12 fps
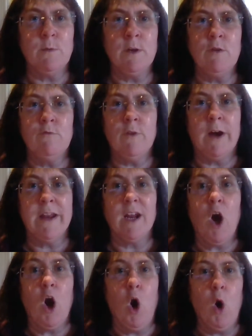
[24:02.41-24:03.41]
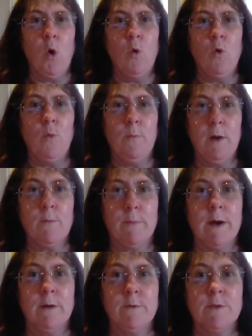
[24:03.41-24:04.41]
when you write a whole blog
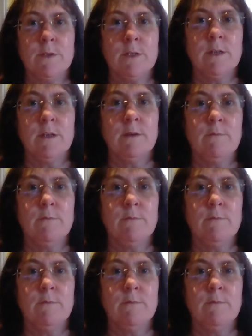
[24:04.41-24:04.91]
post